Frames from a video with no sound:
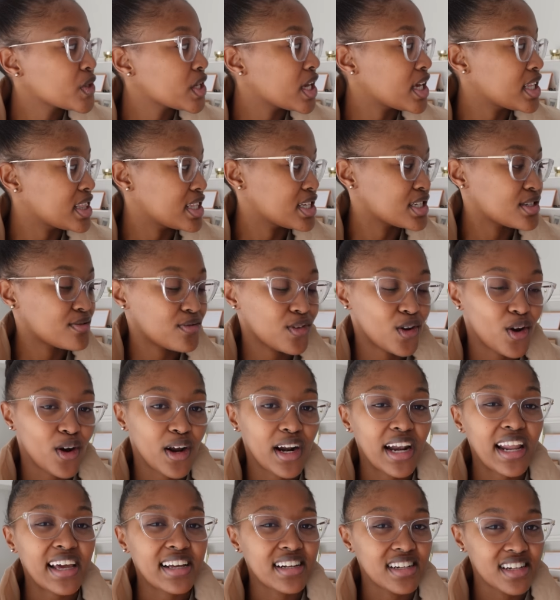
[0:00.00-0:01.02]
in this
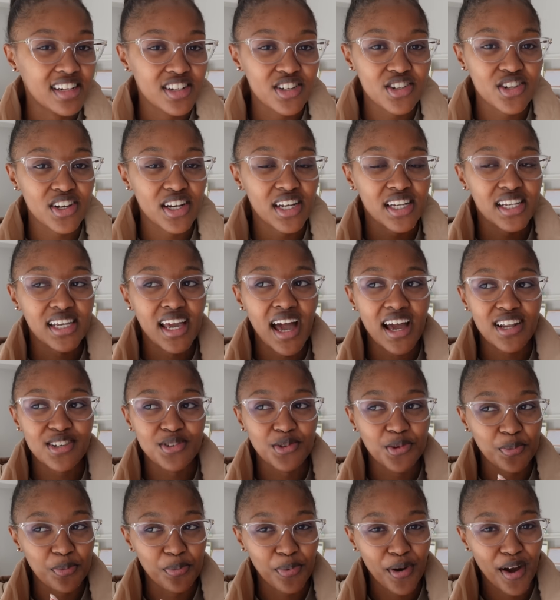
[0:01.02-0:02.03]
vlog like literally I
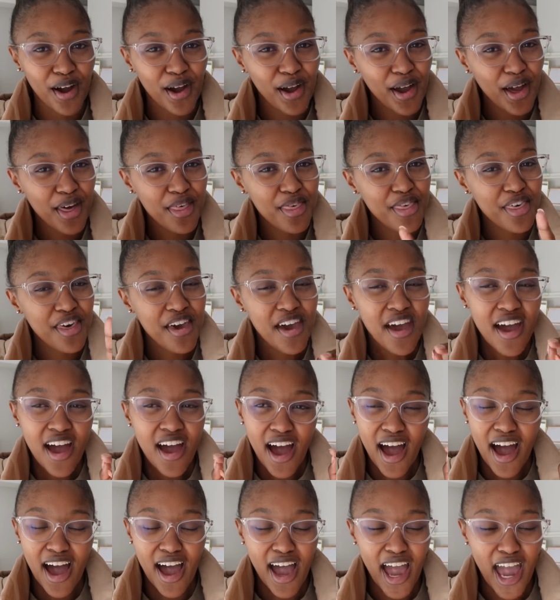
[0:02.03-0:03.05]
don't bath
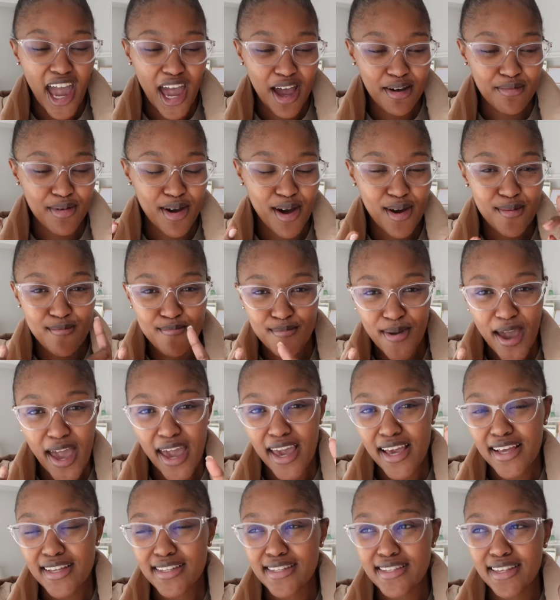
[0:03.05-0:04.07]
I am a
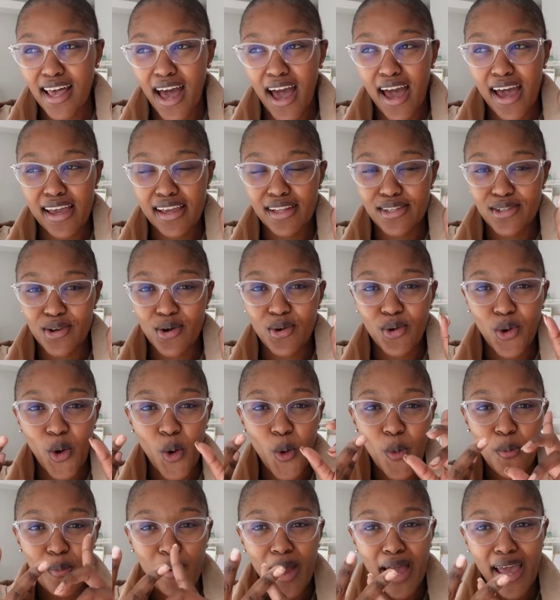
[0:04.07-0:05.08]
mess I don't
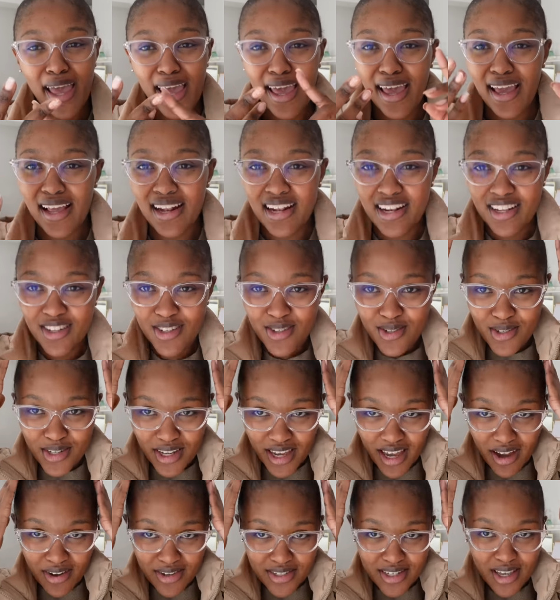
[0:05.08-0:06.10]
comb my hair at least
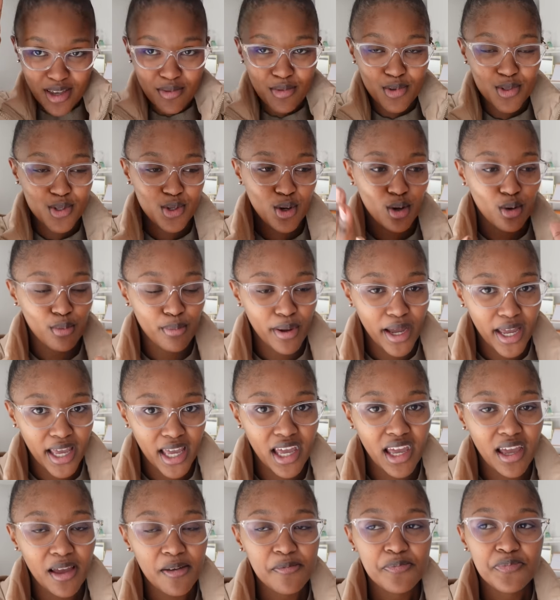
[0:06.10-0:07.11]
today I was able to comb my
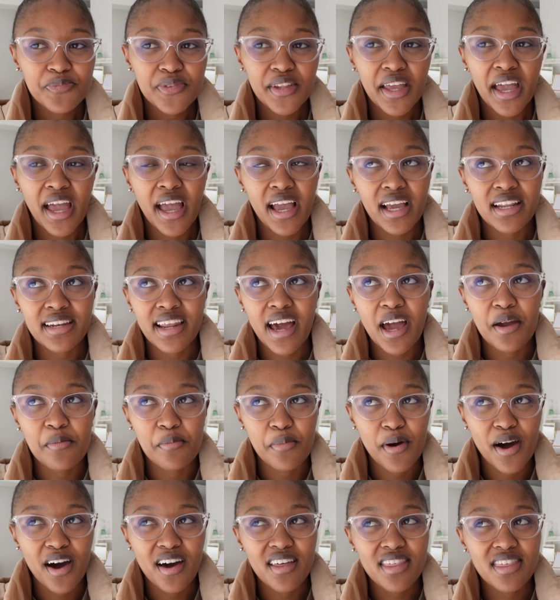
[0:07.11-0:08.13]
hair and I
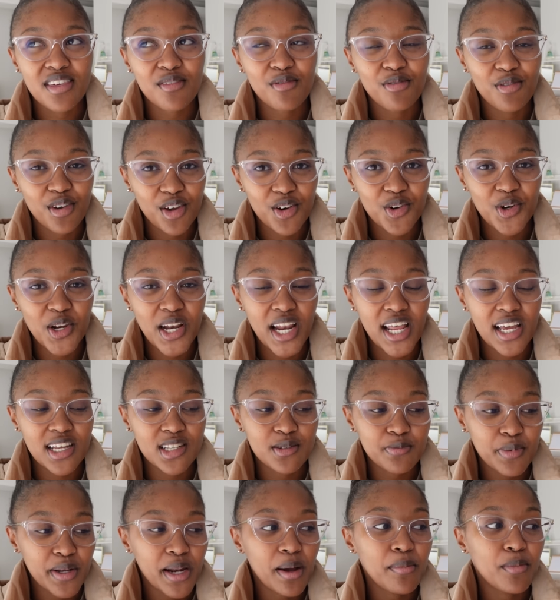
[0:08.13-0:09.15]
bath very late
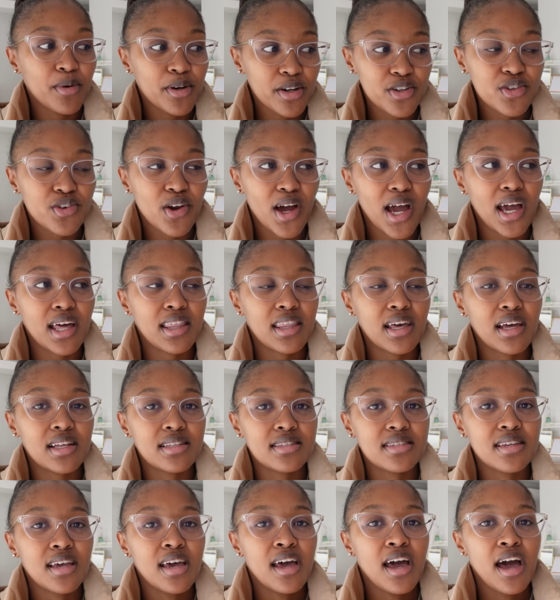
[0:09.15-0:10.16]
but I'm gonna try
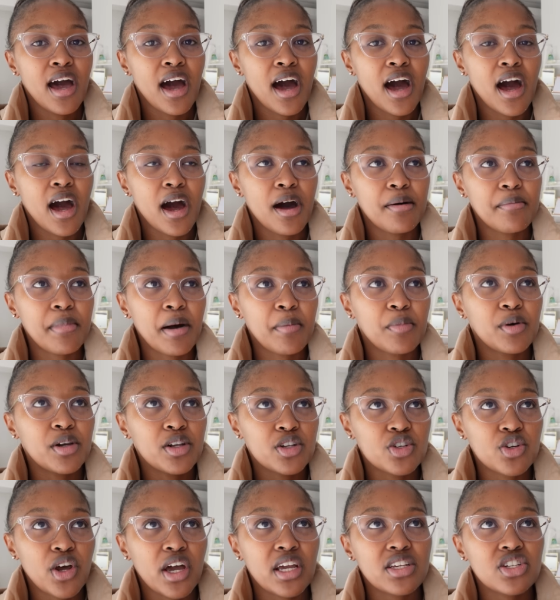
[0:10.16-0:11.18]
that um, I'm gonna
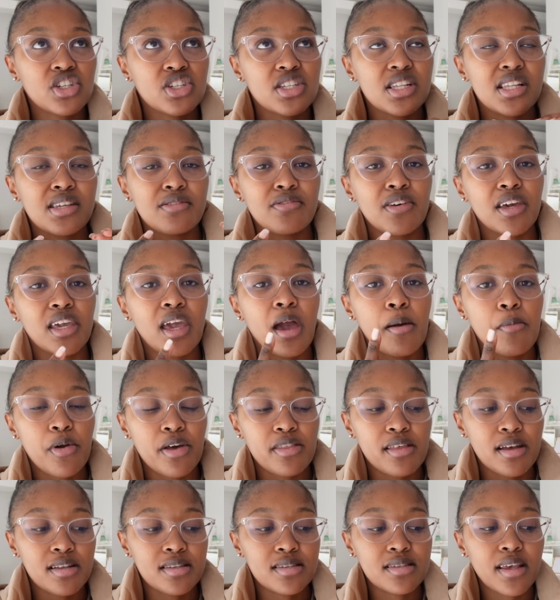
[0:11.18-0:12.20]
try just leave the camera
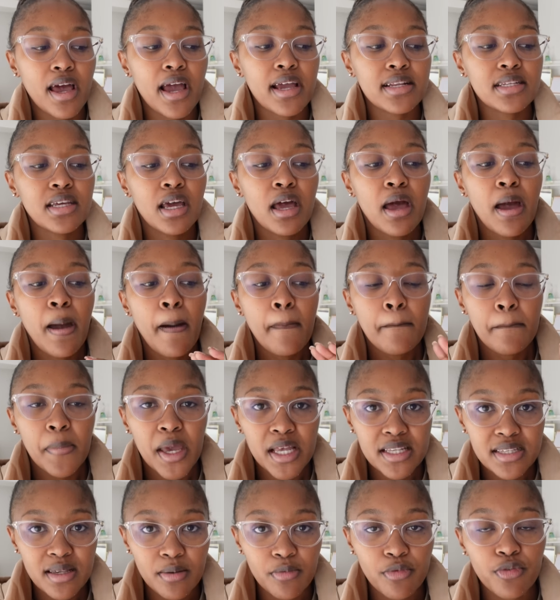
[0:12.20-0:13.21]
that side
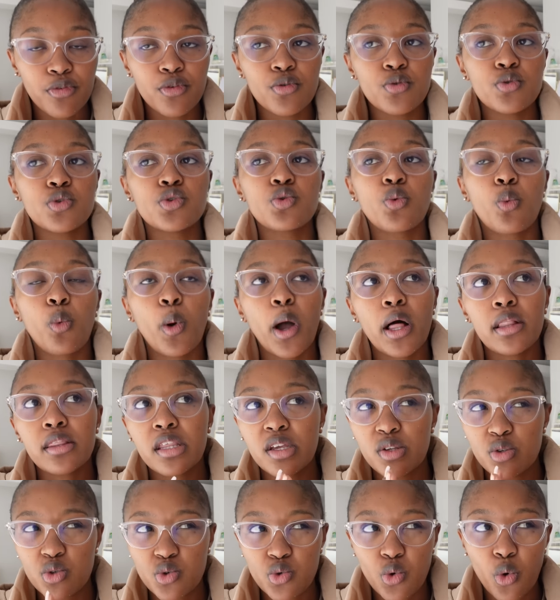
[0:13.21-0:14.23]
make some food while they
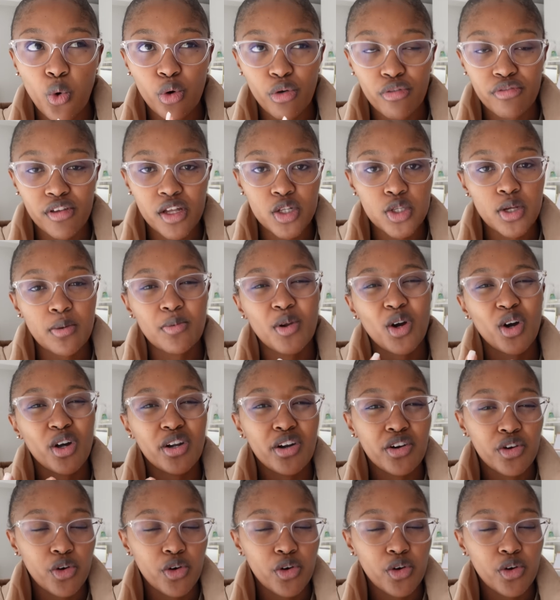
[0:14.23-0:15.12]
do all of that so I'm not gonna